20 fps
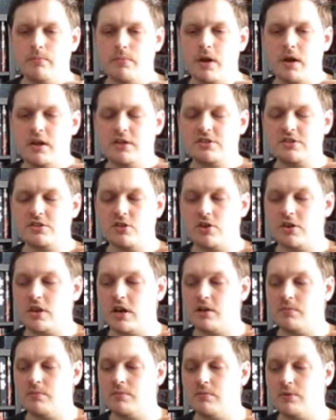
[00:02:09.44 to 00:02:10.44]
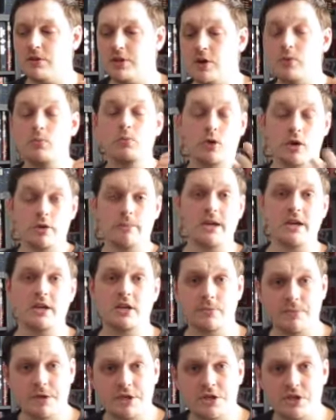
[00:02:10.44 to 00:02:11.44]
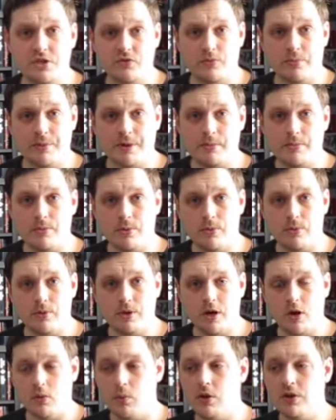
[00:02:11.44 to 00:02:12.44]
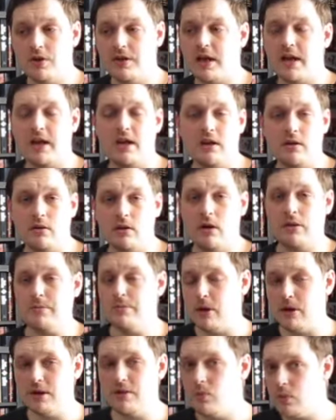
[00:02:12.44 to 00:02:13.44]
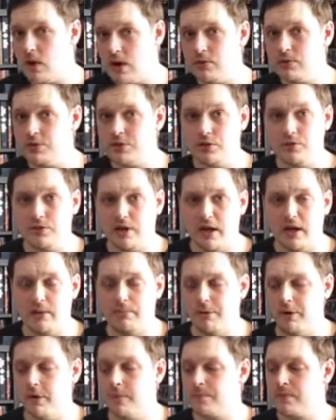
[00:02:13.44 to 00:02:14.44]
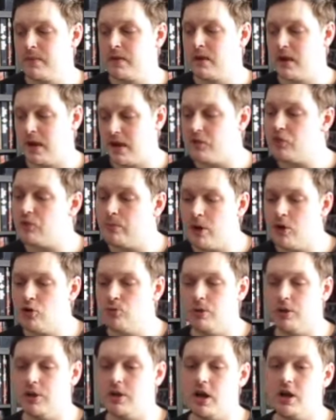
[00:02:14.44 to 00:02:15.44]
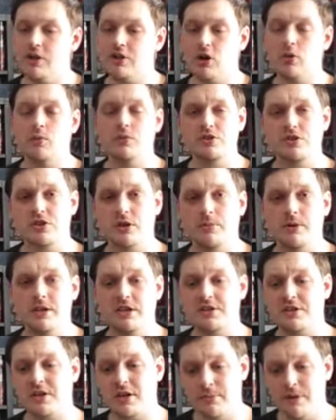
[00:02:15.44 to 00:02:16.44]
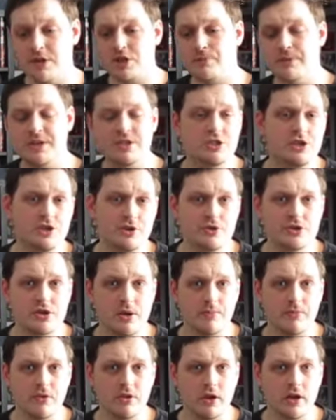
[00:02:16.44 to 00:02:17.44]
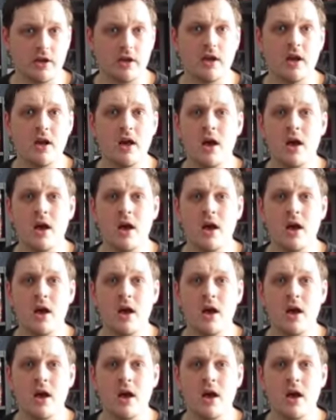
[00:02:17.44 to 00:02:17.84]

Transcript: it's not that I don't want to make commissions for people. One day I might well do that, but at the moment I don't want somebody to commission me to do something